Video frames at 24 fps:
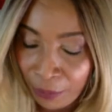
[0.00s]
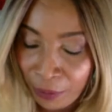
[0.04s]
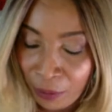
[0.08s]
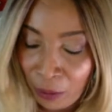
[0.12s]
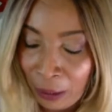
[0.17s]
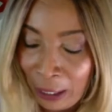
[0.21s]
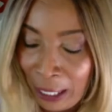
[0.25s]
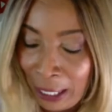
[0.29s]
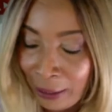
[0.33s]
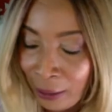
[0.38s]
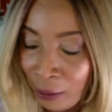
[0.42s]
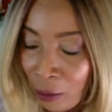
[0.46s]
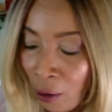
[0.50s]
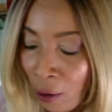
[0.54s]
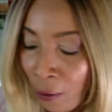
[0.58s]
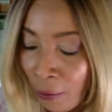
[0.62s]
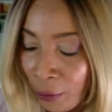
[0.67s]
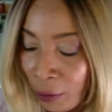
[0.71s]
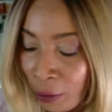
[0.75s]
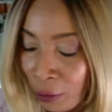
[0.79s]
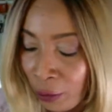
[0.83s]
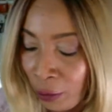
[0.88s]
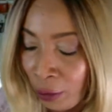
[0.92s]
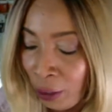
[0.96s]
So let's go
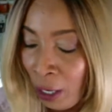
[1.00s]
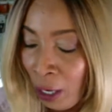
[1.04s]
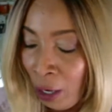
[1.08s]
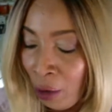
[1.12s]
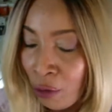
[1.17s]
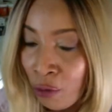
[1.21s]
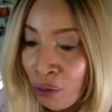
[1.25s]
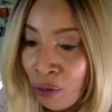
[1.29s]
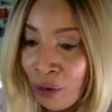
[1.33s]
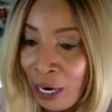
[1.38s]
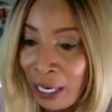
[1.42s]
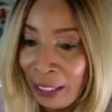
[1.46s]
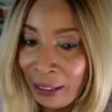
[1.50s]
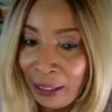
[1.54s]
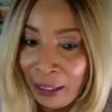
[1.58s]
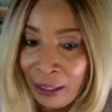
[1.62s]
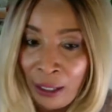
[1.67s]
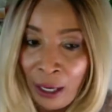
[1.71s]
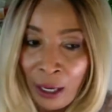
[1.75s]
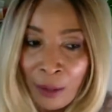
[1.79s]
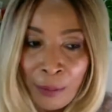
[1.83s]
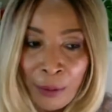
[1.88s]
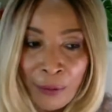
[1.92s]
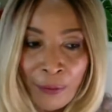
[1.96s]
to
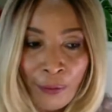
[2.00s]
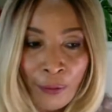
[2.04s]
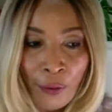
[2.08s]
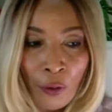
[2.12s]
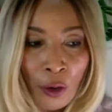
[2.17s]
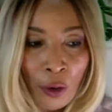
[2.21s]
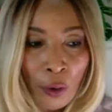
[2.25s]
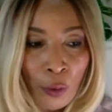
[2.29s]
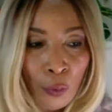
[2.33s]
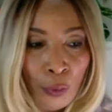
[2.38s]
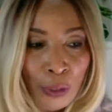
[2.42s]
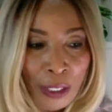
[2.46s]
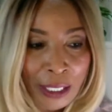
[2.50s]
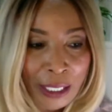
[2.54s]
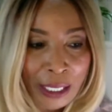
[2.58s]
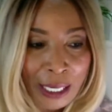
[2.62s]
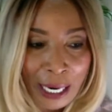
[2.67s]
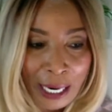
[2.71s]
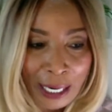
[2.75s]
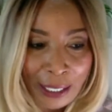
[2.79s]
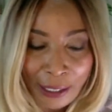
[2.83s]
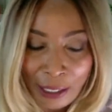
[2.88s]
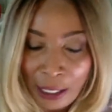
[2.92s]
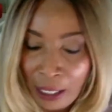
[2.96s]
retinol before we
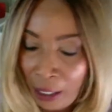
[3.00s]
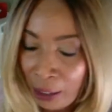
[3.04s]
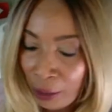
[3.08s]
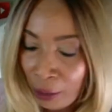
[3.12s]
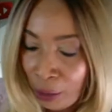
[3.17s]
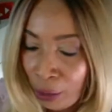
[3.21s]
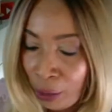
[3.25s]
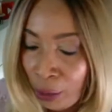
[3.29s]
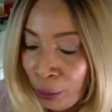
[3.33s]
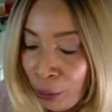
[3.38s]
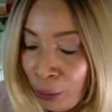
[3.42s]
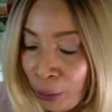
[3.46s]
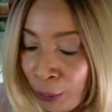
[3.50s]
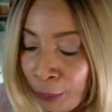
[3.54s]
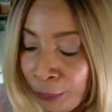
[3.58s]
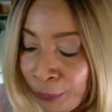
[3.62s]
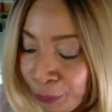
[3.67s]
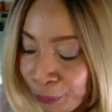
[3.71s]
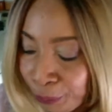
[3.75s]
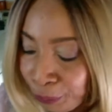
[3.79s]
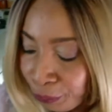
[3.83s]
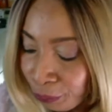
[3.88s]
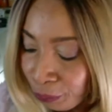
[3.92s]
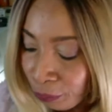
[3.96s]
get to
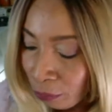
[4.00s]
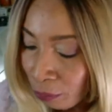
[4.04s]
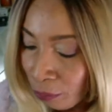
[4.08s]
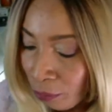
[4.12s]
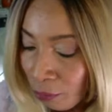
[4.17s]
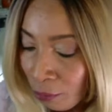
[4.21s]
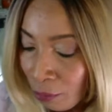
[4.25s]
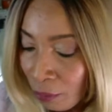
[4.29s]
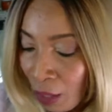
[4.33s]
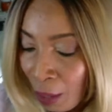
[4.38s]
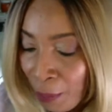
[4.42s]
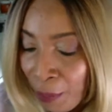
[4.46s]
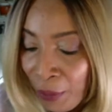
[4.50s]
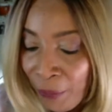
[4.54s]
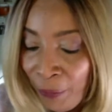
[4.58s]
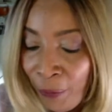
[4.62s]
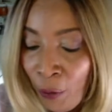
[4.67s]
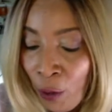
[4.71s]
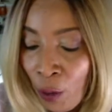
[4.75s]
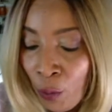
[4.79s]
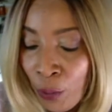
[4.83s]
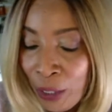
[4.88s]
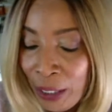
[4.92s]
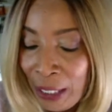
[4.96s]

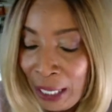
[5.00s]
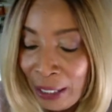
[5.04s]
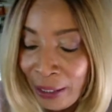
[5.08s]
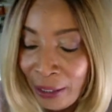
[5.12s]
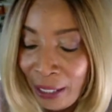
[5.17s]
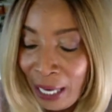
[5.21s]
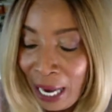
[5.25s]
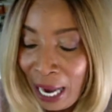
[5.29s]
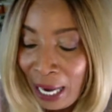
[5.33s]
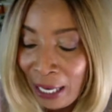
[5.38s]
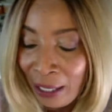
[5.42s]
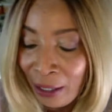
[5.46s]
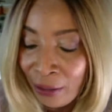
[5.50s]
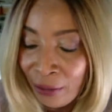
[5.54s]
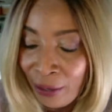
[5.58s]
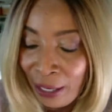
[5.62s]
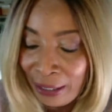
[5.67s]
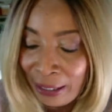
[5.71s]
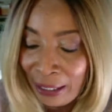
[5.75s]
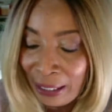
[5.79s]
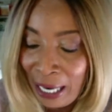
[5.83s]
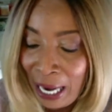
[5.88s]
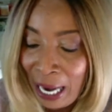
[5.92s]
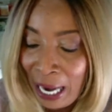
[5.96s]

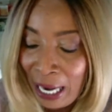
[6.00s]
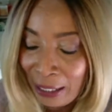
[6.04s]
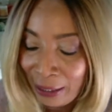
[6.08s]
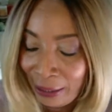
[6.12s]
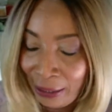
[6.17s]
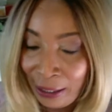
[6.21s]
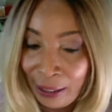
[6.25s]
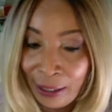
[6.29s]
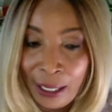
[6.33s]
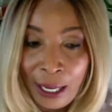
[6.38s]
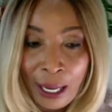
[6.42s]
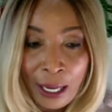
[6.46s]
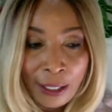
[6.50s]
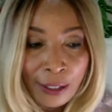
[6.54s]
hyaluronic acid.